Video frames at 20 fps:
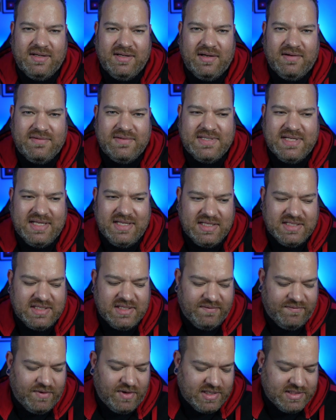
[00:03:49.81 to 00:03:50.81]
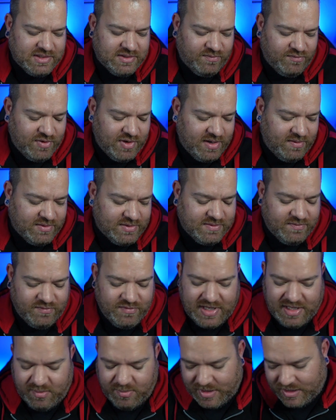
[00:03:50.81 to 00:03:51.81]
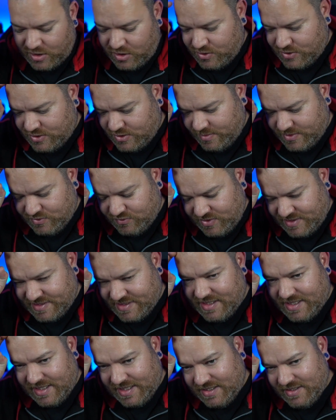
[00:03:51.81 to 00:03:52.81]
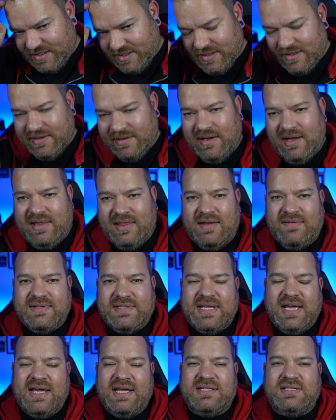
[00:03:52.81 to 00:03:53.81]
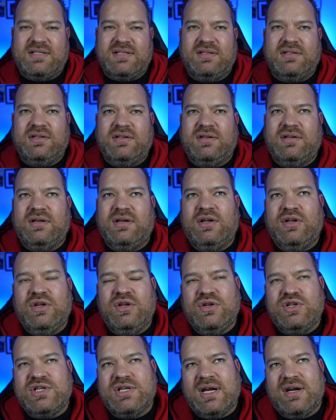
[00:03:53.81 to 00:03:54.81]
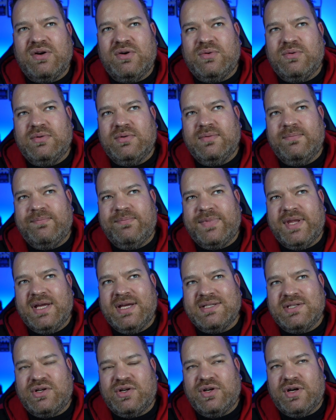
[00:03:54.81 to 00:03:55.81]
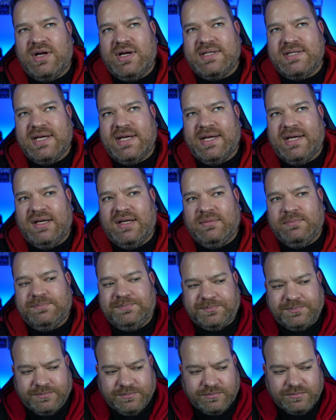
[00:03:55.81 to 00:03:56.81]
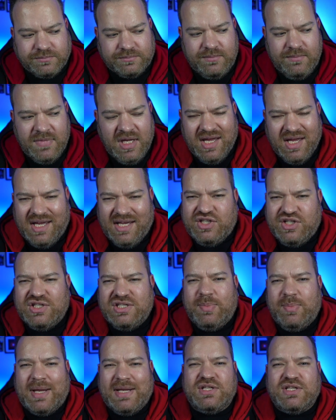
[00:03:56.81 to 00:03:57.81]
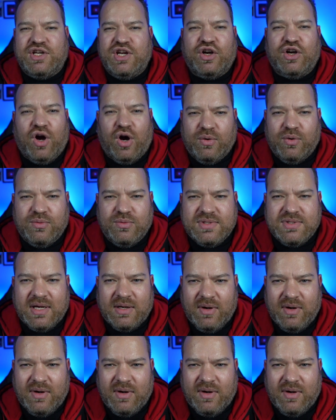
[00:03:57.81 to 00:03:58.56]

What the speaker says: I've seen this advice from some really big YouTubers recently, and they've said a new channel is a good idea. It just depends on your goals.